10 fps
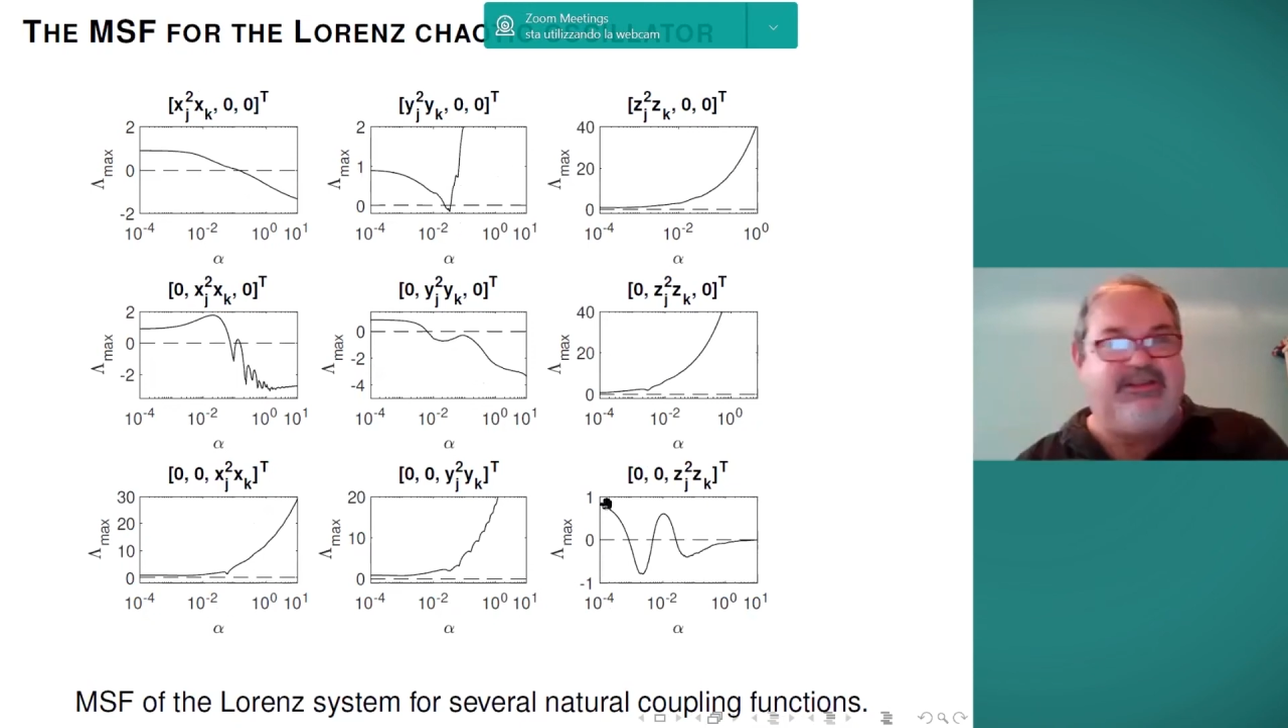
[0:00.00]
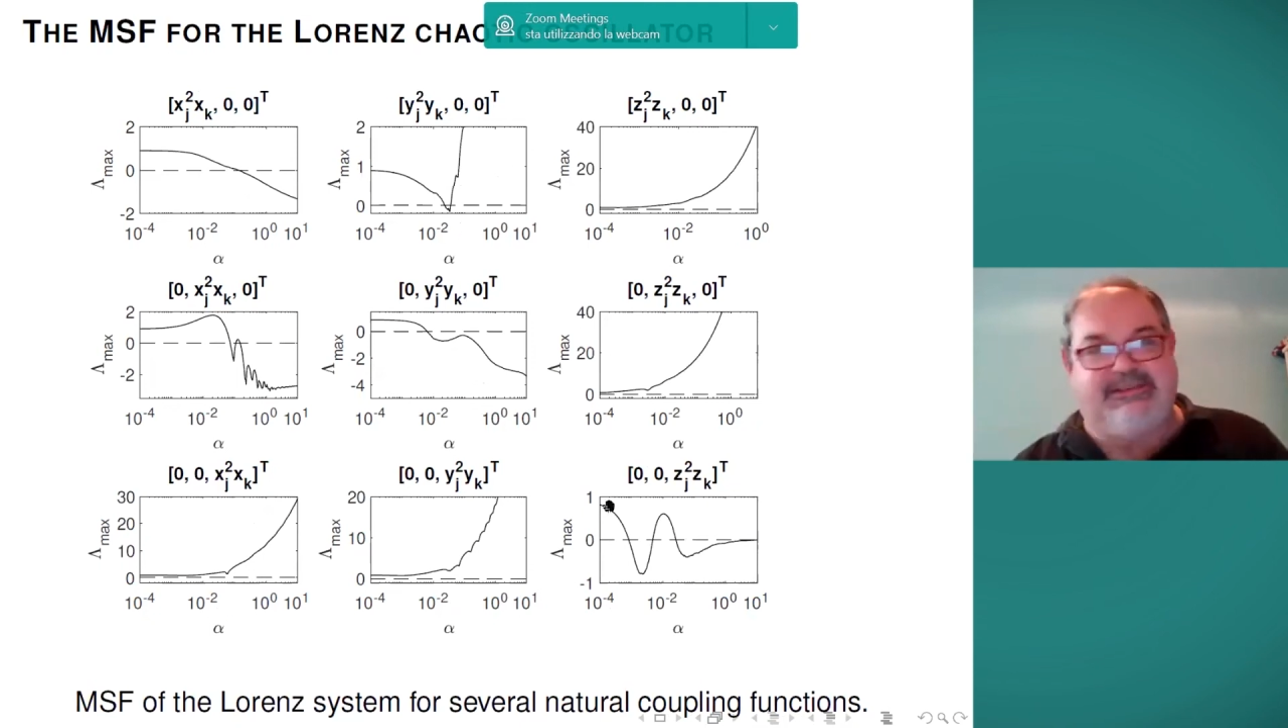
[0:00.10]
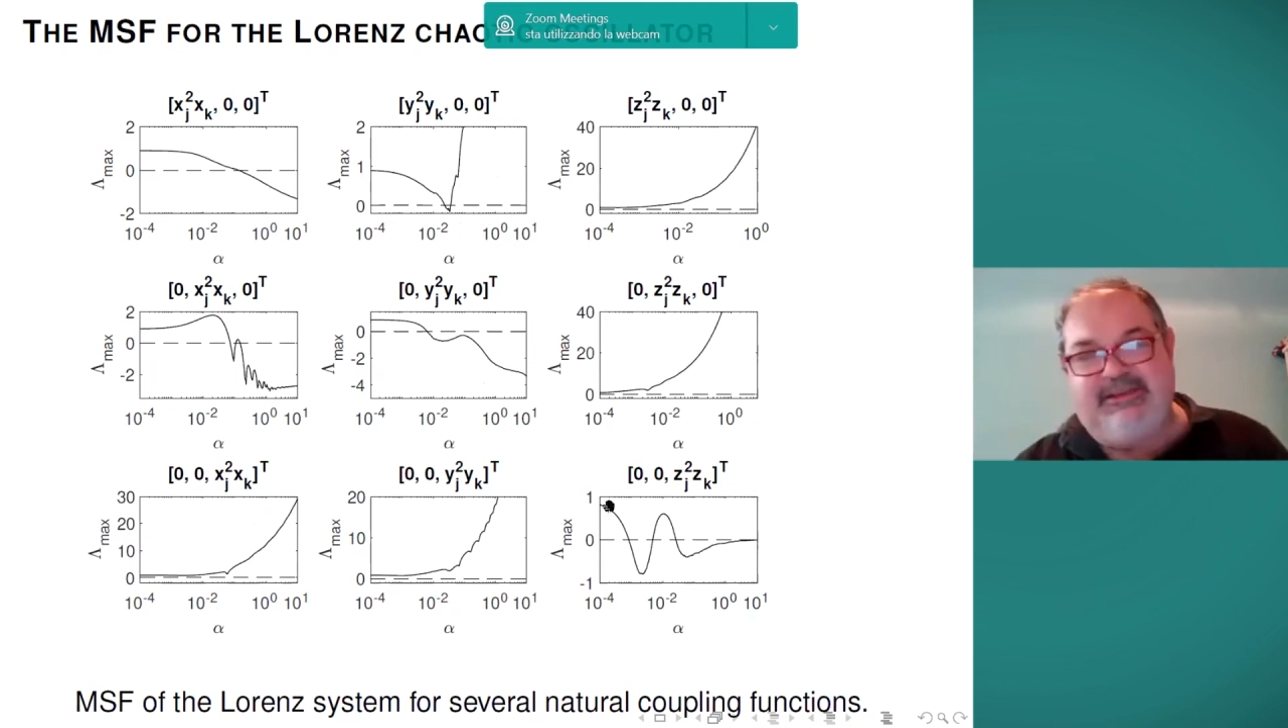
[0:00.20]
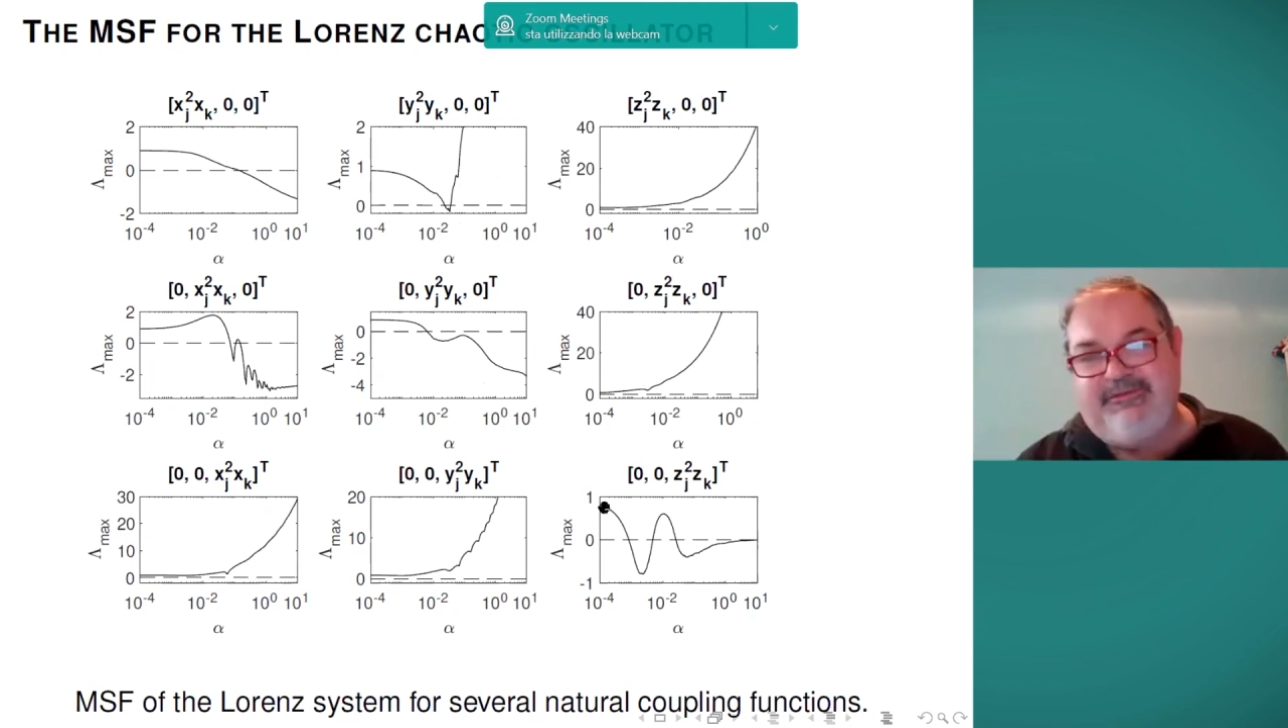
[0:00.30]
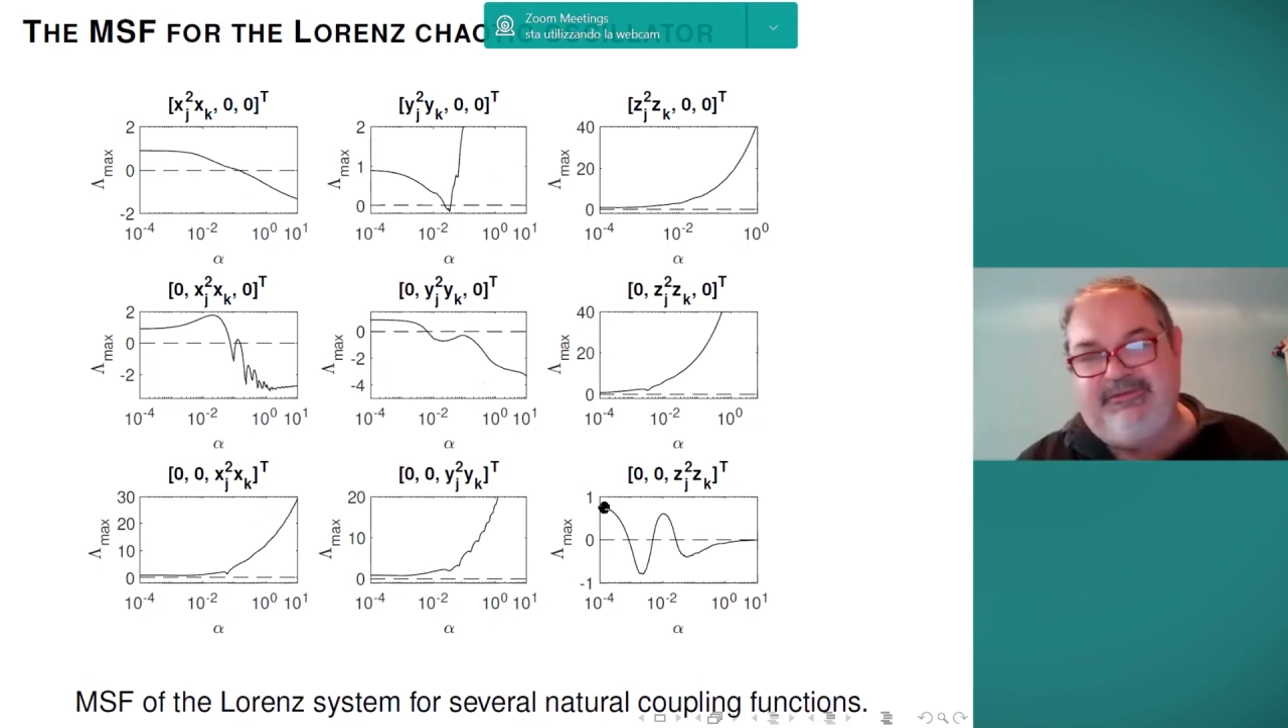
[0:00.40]

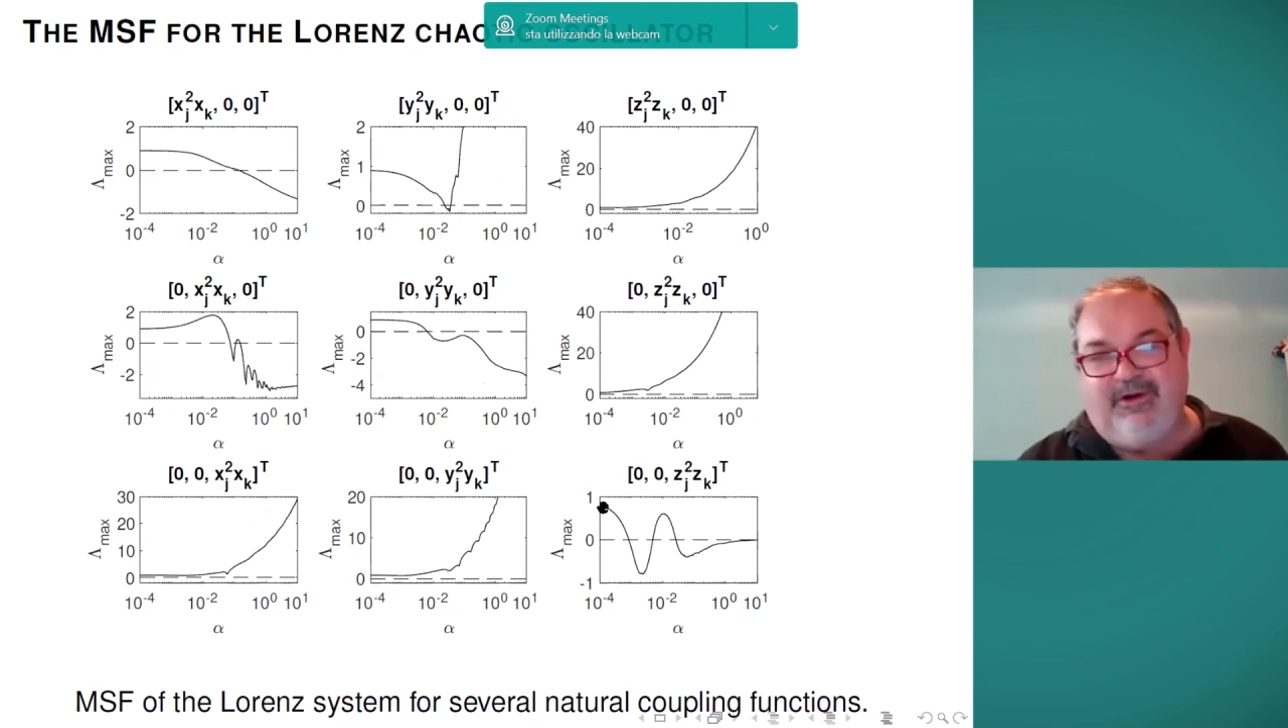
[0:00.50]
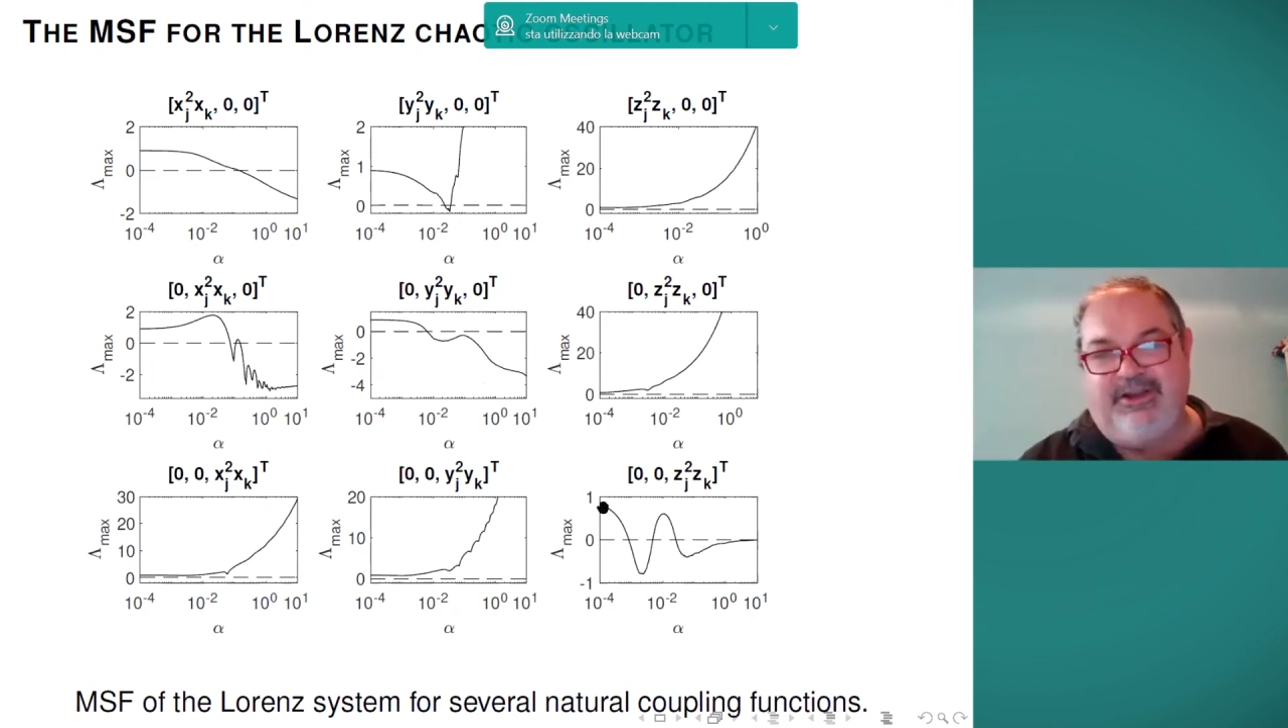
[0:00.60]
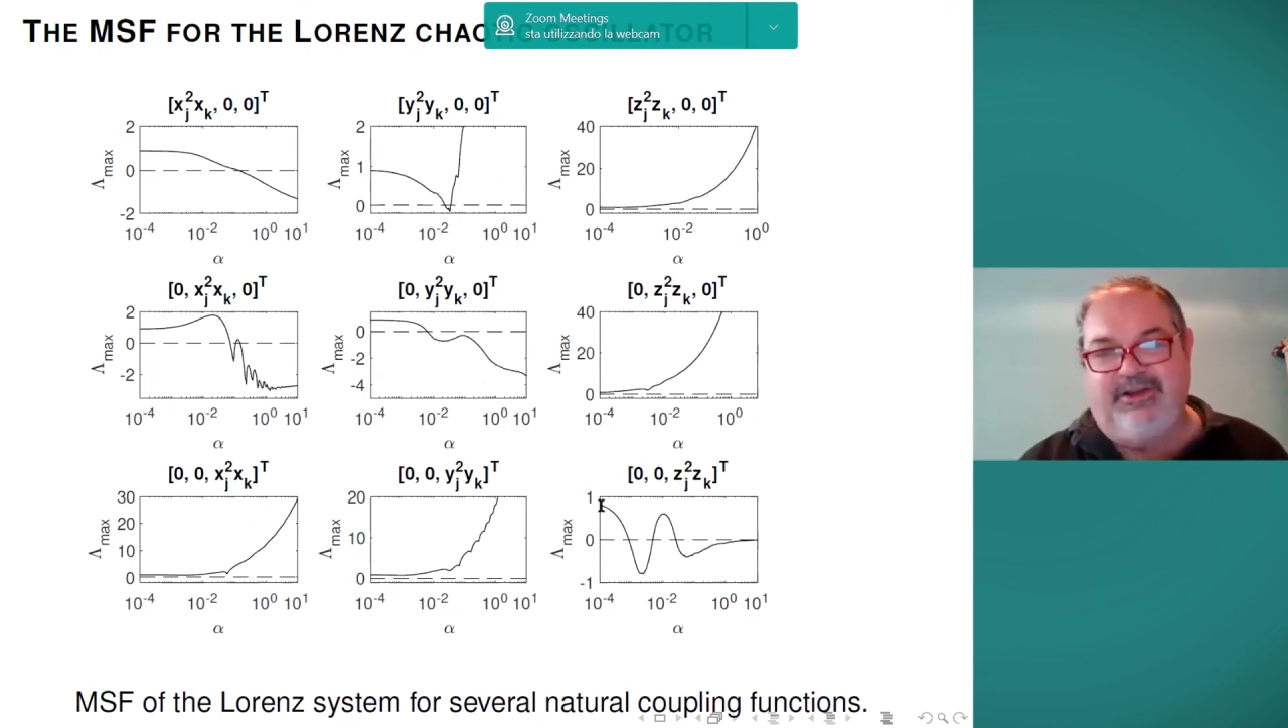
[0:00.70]
see before.